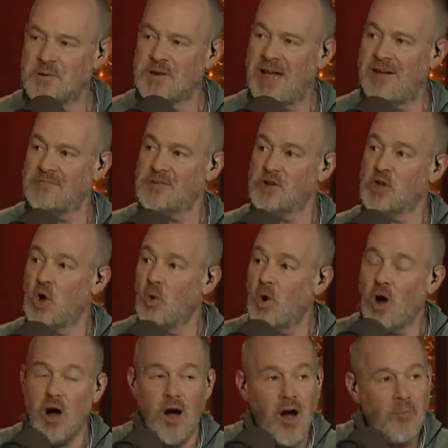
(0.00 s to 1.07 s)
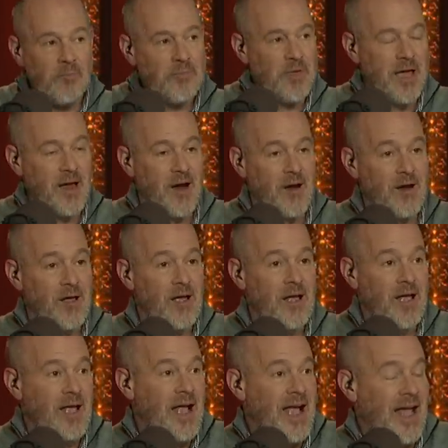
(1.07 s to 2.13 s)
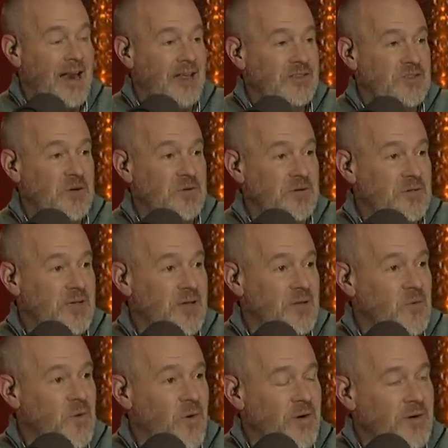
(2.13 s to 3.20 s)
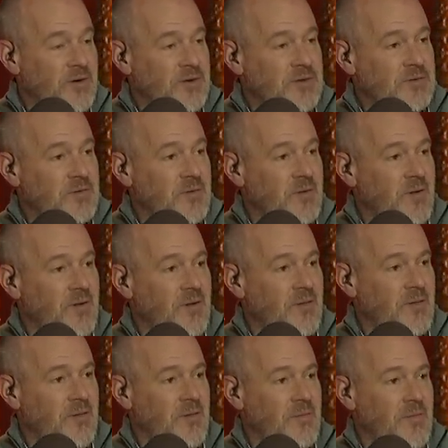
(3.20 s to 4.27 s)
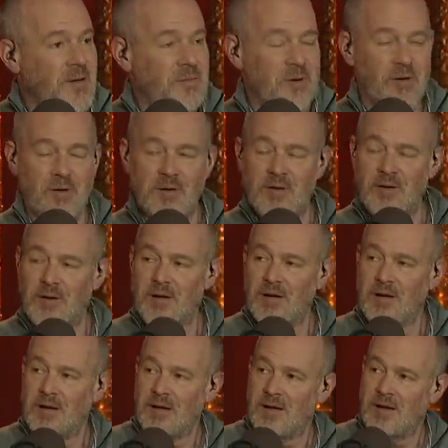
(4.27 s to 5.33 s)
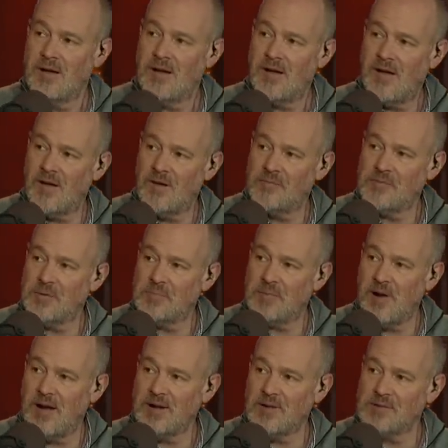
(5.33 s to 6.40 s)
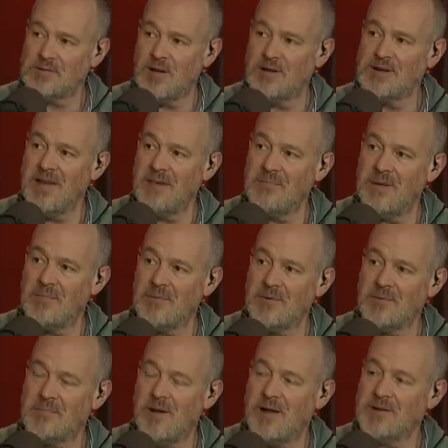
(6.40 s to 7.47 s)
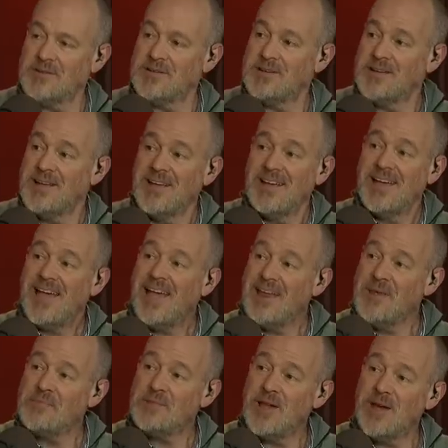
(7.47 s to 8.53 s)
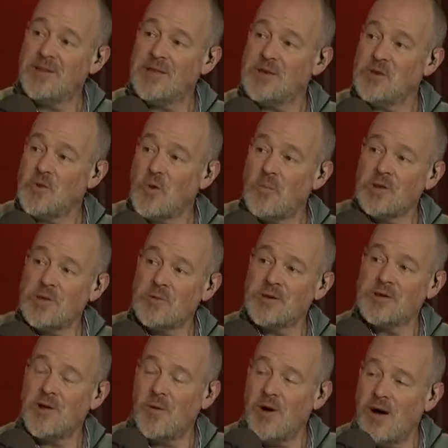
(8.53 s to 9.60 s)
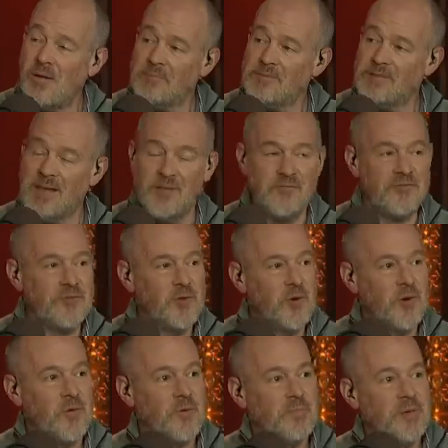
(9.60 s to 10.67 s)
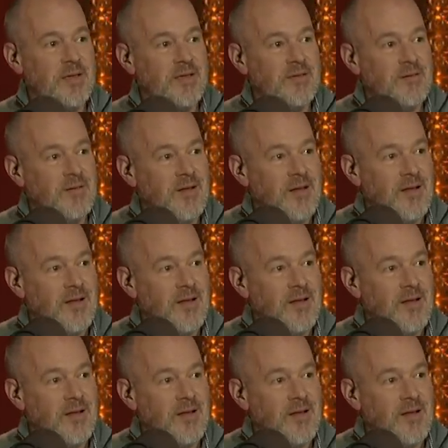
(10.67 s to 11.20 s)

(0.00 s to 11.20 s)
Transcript: would have to go up there. And as a, they quoted a, a, a member of the Broncos, unnamed member of the Broncos, that any player that normally would go up to that floor would be